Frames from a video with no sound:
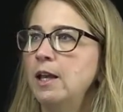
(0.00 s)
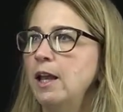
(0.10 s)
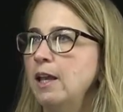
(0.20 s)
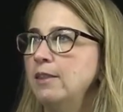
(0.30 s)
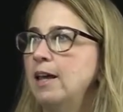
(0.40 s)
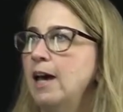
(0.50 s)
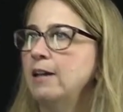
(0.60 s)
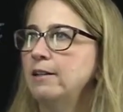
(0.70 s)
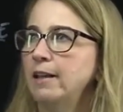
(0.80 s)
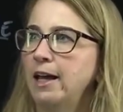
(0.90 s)
And that
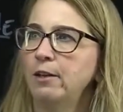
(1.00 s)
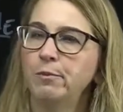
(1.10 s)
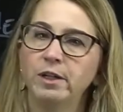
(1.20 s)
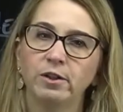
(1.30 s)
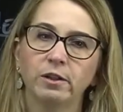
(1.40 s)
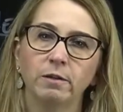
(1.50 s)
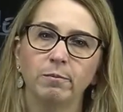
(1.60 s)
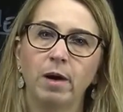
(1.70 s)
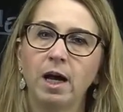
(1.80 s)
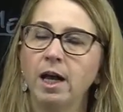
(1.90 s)
allowed me to
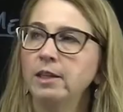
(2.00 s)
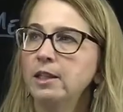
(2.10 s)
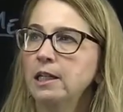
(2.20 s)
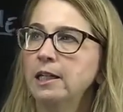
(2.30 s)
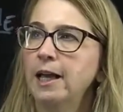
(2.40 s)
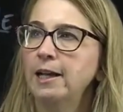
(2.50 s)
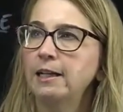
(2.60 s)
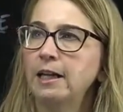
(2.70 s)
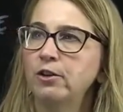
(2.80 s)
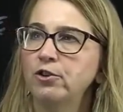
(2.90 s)
combine the kinetic
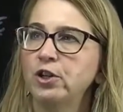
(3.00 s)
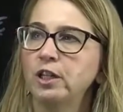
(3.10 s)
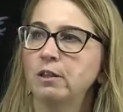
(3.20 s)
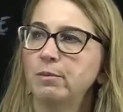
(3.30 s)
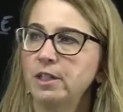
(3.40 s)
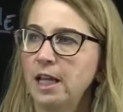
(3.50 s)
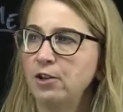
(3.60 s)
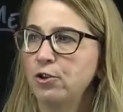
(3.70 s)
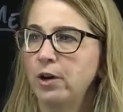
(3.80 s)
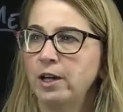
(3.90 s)
energy and the
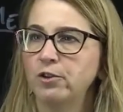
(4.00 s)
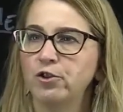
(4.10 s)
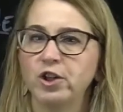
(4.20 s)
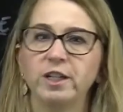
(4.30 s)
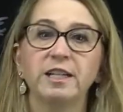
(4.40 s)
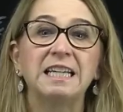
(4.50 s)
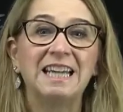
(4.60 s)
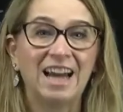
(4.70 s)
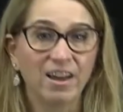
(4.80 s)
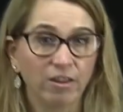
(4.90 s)
potential energy
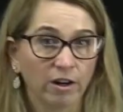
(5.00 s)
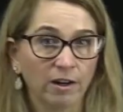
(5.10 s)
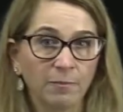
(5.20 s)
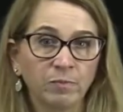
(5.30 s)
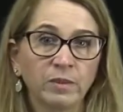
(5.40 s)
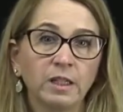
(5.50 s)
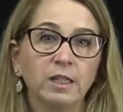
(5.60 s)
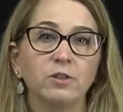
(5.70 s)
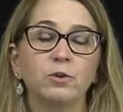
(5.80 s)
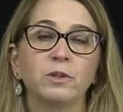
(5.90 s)
together
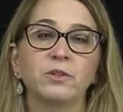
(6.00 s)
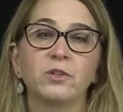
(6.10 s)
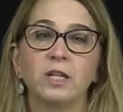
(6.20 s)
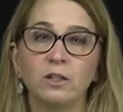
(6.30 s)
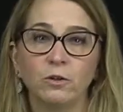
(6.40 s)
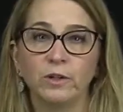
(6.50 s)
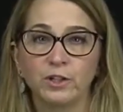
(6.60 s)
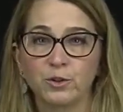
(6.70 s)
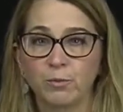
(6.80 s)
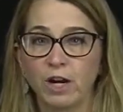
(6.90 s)
into a single
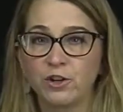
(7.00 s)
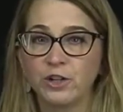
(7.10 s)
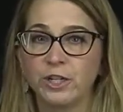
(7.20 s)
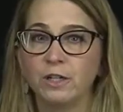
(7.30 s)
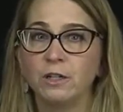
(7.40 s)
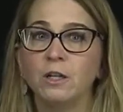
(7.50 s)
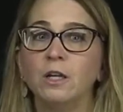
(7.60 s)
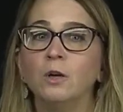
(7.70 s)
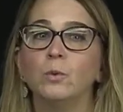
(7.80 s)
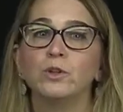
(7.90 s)
expression,
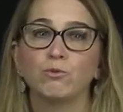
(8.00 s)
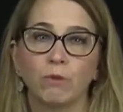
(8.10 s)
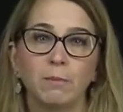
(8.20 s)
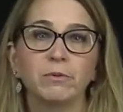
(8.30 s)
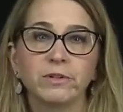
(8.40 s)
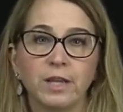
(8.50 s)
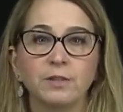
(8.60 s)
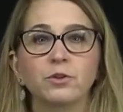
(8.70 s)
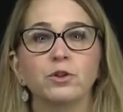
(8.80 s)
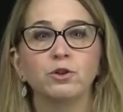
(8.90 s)
which
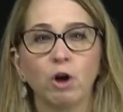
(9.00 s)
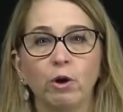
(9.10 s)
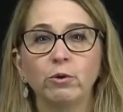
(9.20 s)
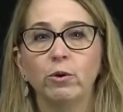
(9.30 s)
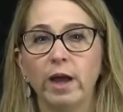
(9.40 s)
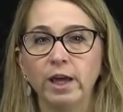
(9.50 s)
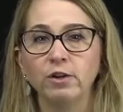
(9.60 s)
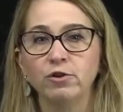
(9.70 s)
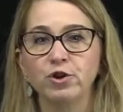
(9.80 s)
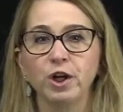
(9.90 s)
represents the total
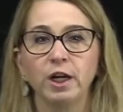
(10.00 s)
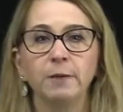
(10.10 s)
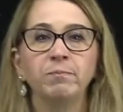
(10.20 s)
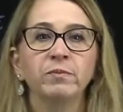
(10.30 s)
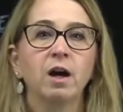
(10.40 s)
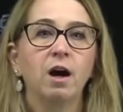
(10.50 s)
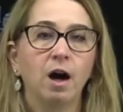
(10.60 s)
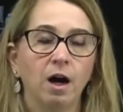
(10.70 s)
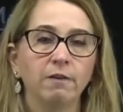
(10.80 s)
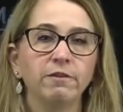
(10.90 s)
energy
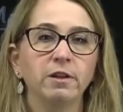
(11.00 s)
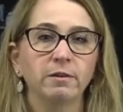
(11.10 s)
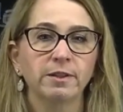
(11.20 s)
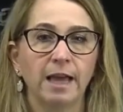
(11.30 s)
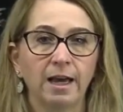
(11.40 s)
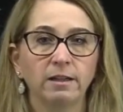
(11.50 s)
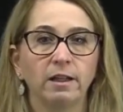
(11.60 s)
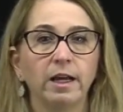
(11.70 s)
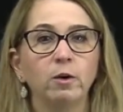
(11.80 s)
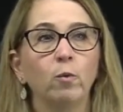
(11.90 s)
of the
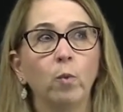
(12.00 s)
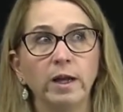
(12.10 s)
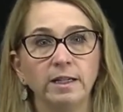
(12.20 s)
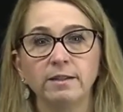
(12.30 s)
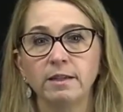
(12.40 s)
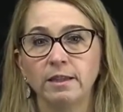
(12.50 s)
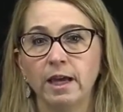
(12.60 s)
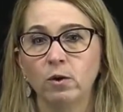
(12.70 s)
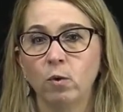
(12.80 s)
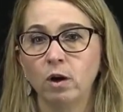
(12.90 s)
satellite when it's in
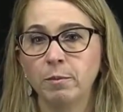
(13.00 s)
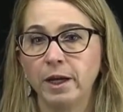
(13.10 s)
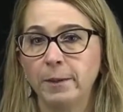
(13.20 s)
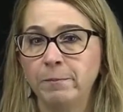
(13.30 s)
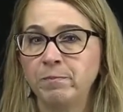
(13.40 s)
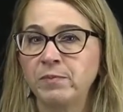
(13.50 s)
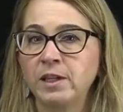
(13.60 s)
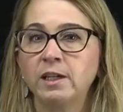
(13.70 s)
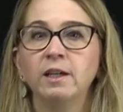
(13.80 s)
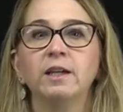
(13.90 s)
that orbit.
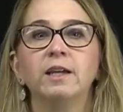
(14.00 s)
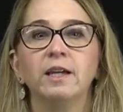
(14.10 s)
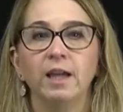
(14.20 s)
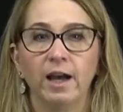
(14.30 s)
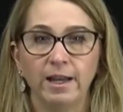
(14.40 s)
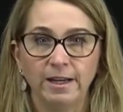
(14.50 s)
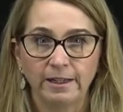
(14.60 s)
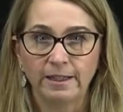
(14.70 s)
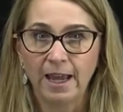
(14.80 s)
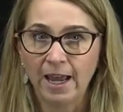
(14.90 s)
And
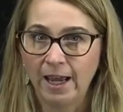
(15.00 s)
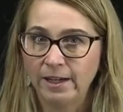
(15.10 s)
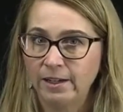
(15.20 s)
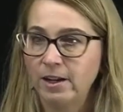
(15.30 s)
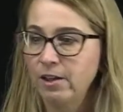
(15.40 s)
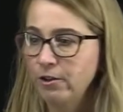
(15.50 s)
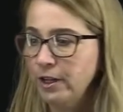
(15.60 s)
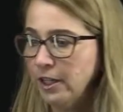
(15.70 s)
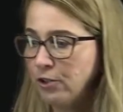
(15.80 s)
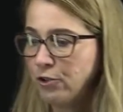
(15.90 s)
again, another
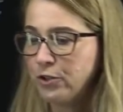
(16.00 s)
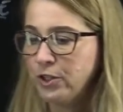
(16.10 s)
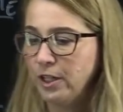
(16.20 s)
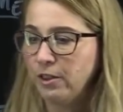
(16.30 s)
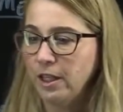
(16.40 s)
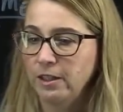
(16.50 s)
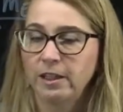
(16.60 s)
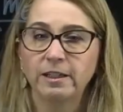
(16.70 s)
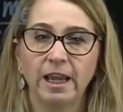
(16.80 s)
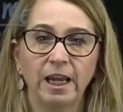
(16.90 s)
interesting thing
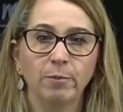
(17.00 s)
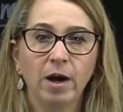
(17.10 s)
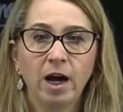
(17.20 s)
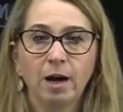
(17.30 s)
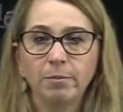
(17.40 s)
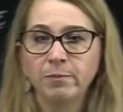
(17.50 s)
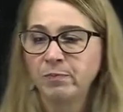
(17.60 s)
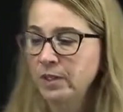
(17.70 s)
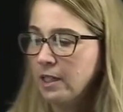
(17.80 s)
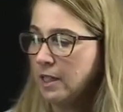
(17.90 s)
that came up
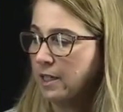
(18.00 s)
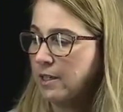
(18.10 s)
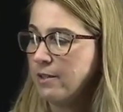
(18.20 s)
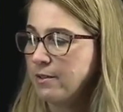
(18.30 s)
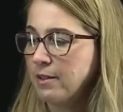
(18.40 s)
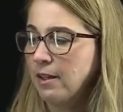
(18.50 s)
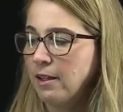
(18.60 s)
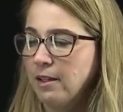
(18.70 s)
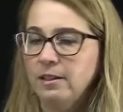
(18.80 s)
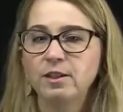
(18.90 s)
is
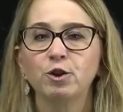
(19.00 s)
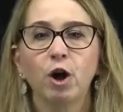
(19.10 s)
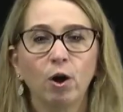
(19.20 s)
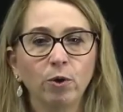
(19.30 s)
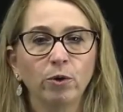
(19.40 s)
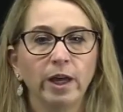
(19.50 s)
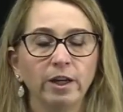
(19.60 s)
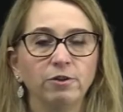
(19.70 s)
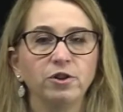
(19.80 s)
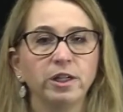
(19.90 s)
the total
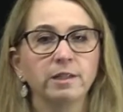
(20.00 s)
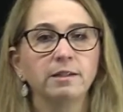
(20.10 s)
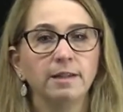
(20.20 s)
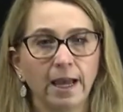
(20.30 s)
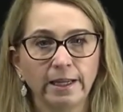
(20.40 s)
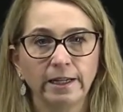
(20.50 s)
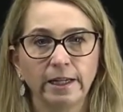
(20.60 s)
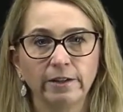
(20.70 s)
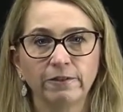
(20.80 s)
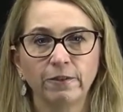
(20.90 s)
energy is
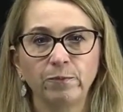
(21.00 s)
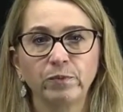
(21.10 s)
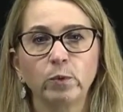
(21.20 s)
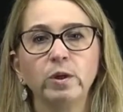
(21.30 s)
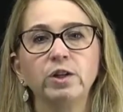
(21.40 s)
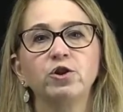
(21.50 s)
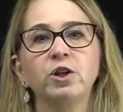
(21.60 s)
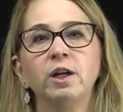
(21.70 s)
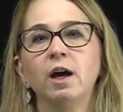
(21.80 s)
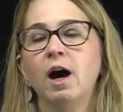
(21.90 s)
negative, which
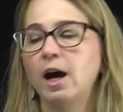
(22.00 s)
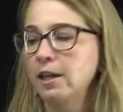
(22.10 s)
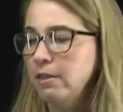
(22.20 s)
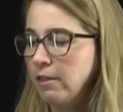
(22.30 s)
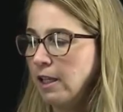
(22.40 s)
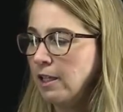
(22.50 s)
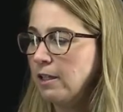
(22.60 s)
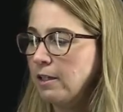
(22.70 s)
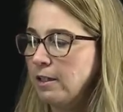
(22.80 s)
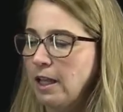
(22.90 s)
I think
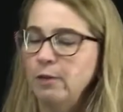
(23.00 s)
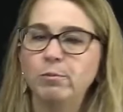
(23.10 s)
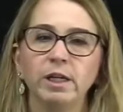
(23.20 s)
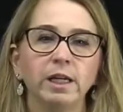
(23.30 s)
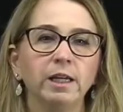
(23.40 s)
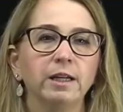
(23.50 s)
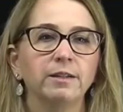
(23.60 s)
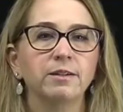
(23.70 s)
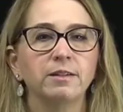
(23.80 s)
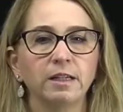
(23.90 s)
can be
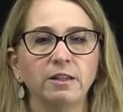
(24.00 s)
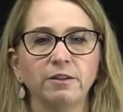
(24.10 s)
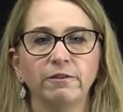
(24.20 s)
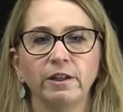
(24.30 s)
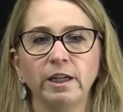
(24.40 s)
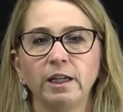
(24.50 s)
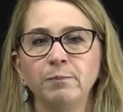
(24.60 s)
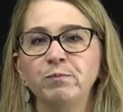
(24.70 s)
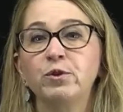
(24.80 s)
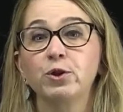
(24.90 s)
instinctively
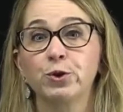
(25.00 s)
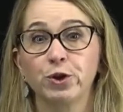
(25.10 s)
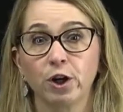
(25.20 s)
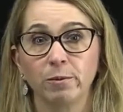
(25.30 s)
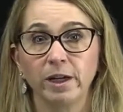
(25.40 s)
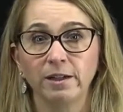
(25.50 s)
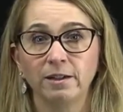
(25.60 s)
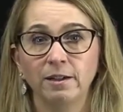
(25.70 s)
disturbing.